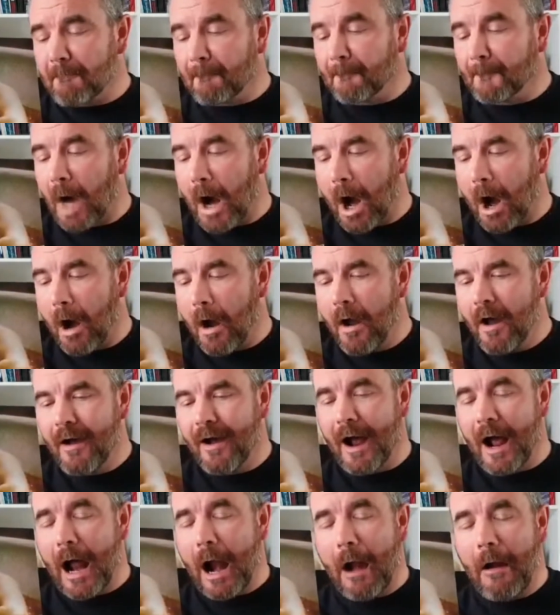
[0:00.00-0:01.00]
And
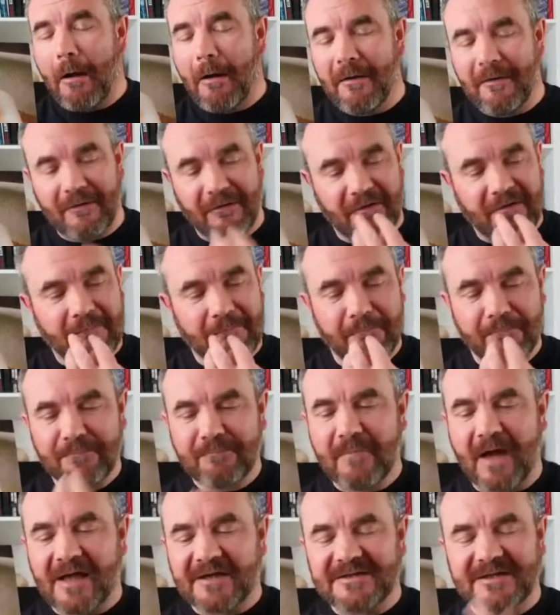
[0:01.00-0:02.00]
they're just
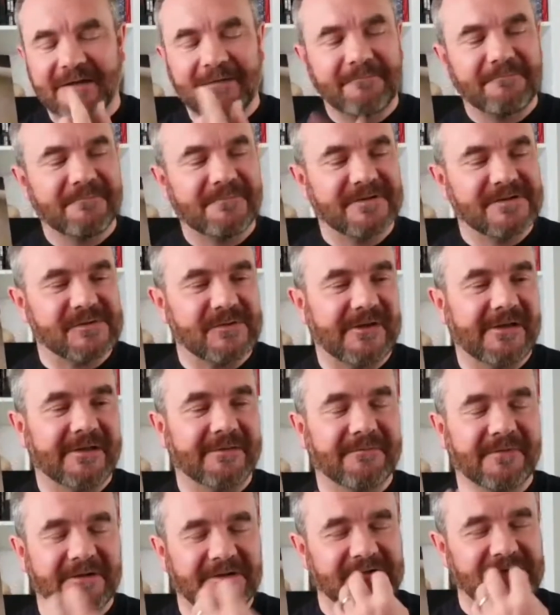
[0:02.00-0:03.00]
passing it between
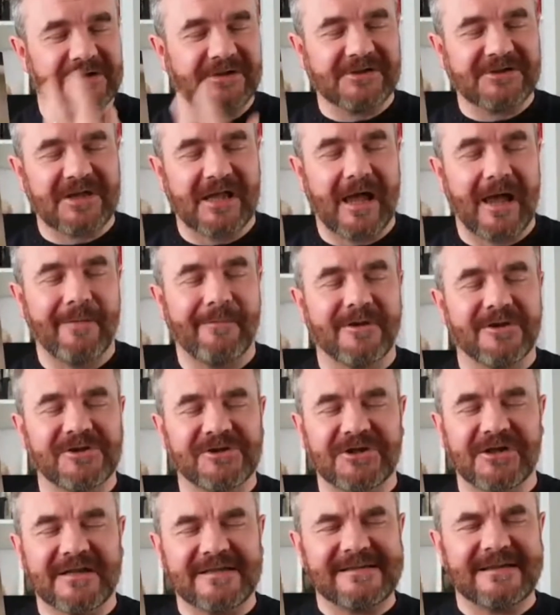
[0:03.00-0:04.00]
them. And there's all slime and
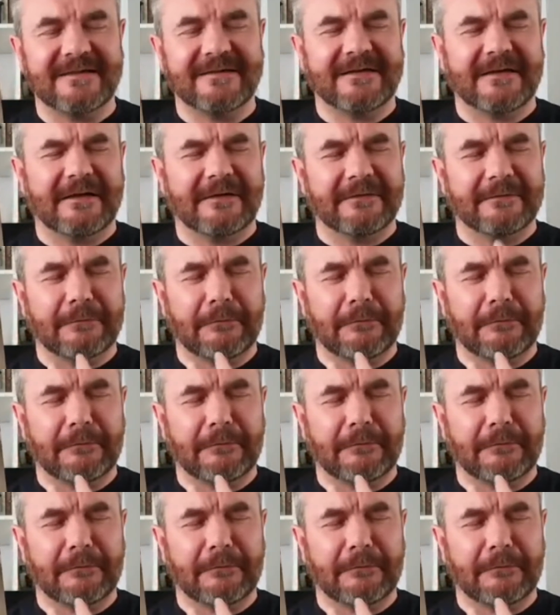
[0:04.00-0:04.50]
shit and